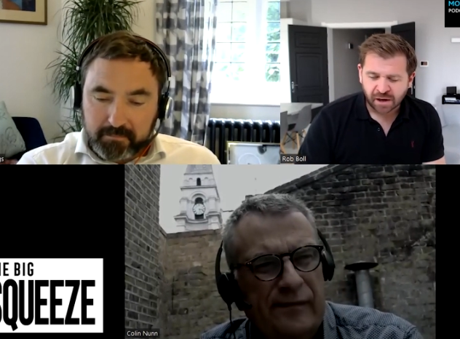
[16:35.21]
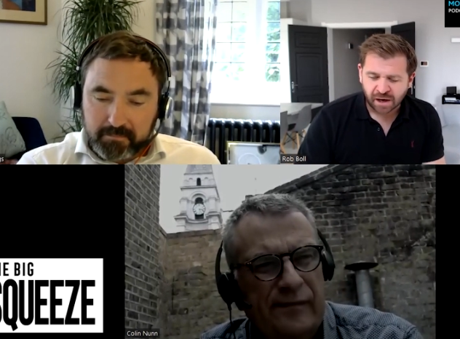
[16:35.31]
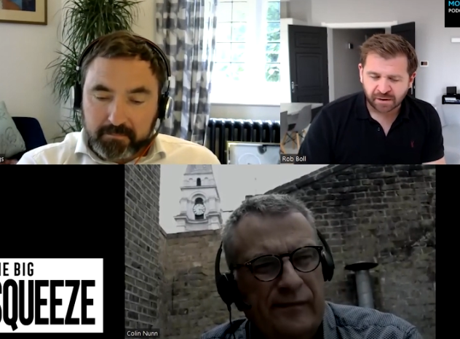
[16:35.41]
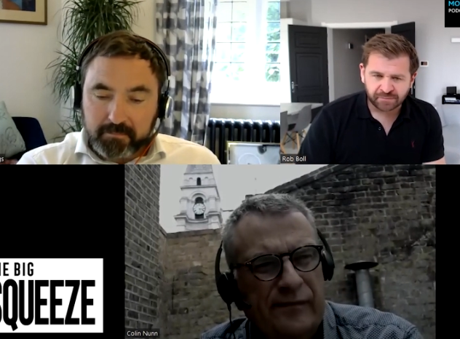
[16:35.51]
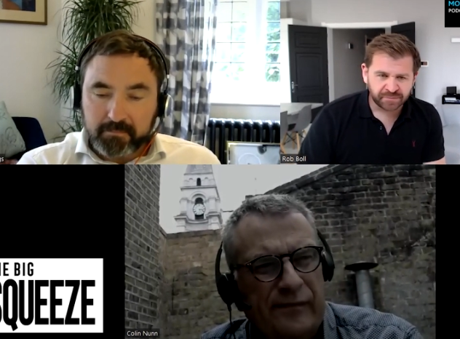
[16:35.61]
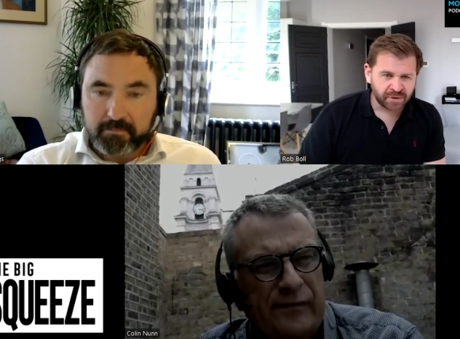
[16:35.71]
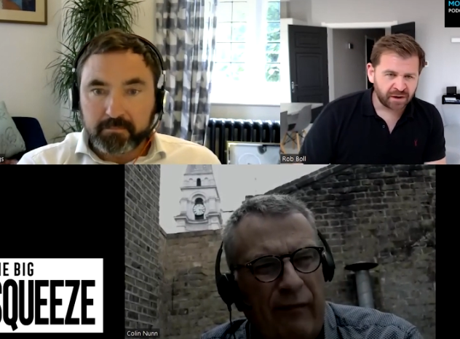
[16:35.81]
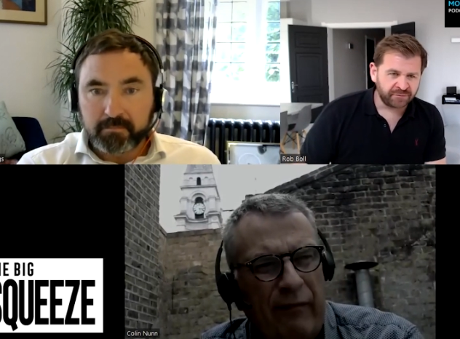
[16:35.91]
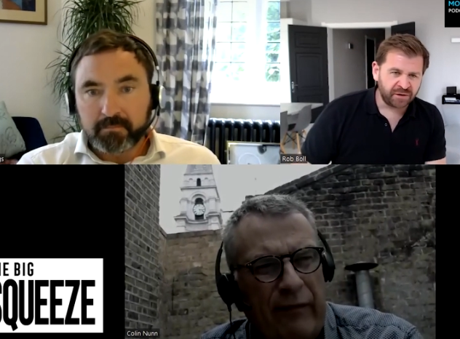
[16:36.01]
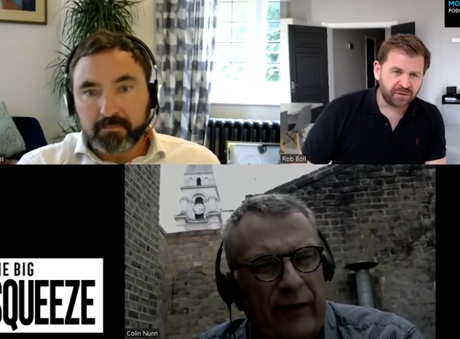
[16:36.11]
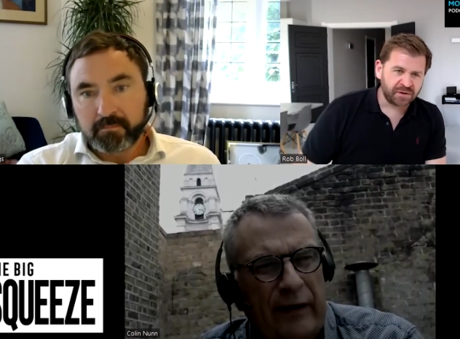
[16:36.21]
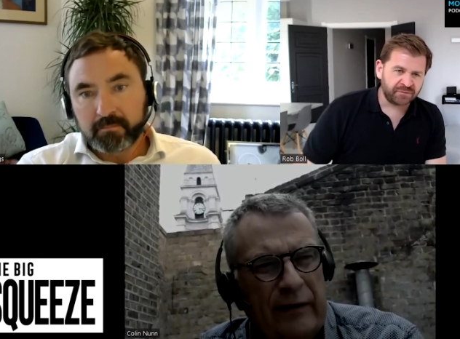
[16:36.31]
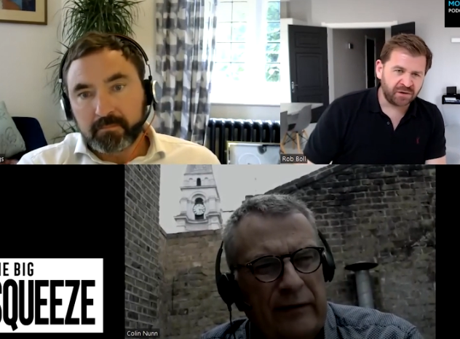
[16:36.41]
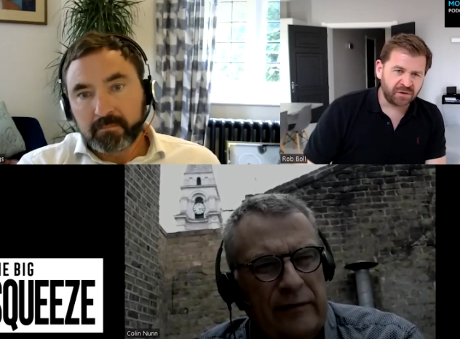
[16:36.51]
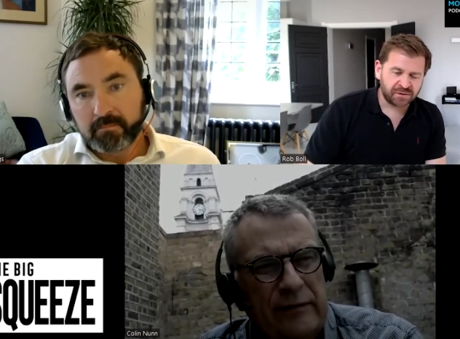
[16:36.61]
Speaker 1: Um, have you
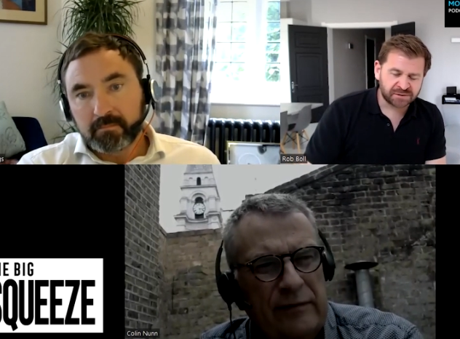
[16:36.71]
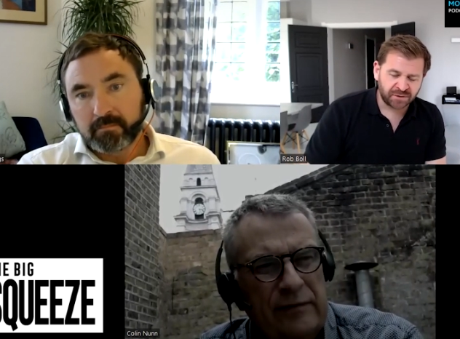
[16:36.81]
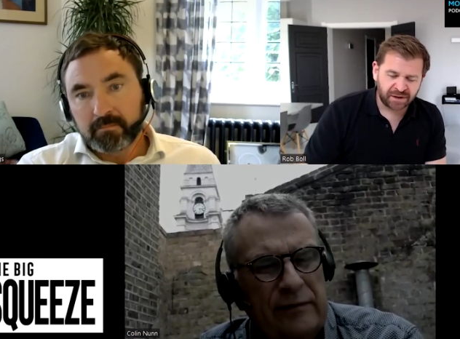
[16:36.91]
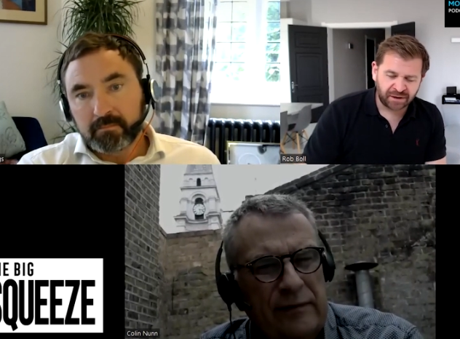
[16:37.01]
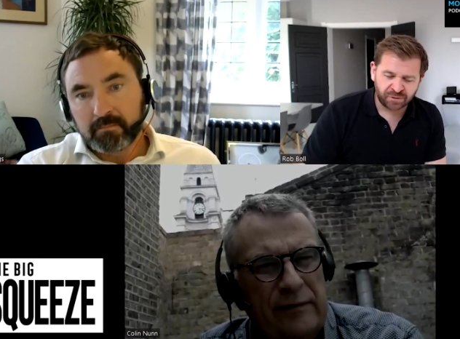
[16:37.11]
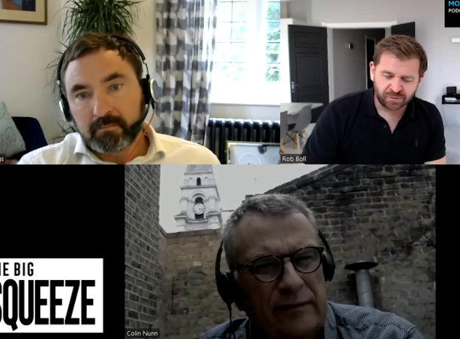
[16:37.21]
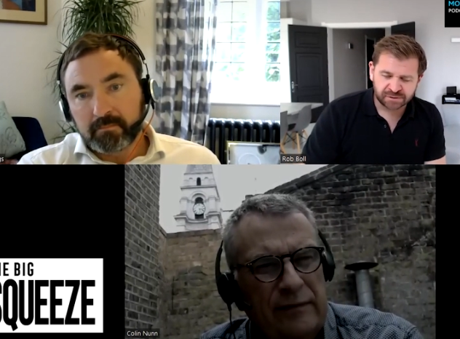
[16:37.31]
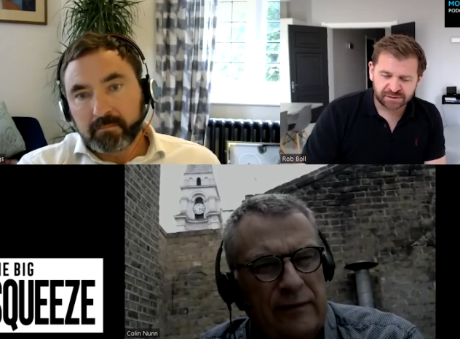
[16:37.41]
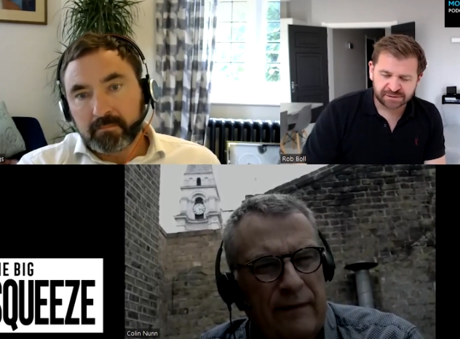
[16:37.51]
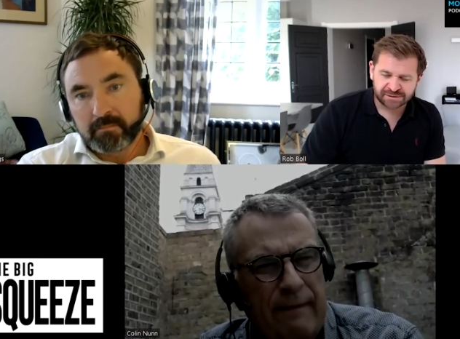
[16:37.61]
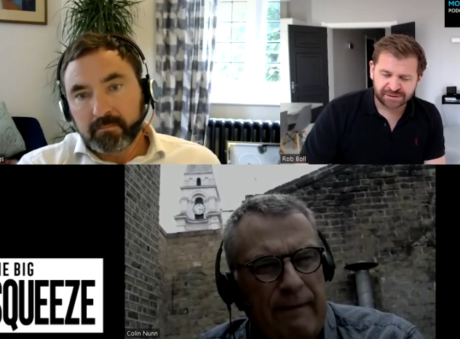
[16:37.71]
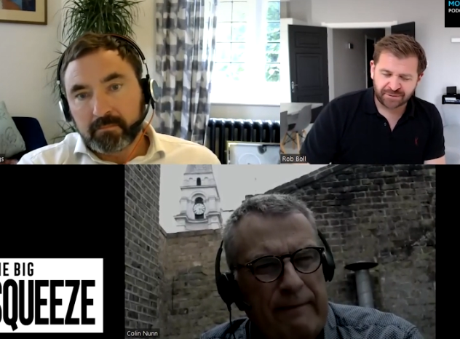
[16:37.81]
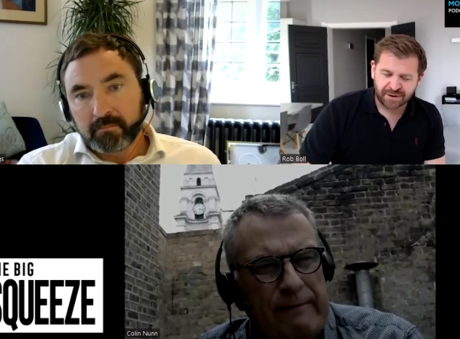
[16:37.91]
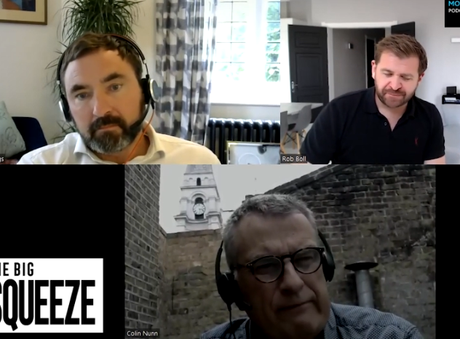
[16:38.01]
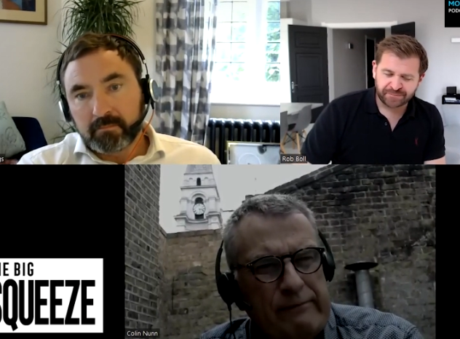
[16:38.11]
have you guys got any thoughts as
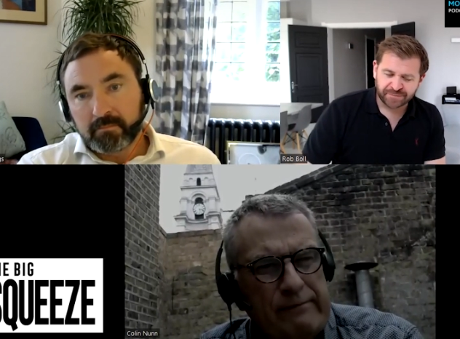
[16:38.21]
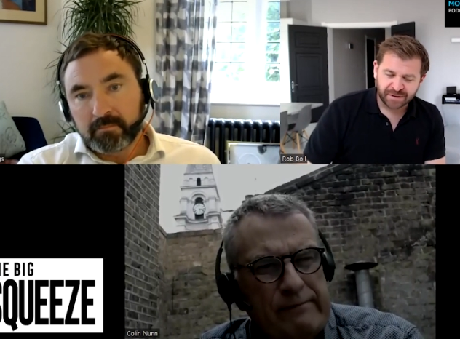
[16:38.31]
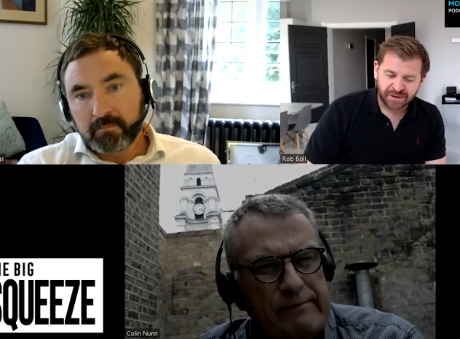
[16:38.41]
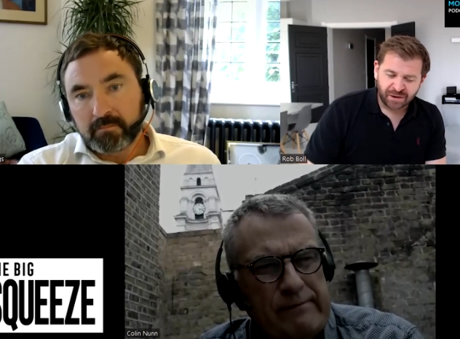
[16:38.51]
to um,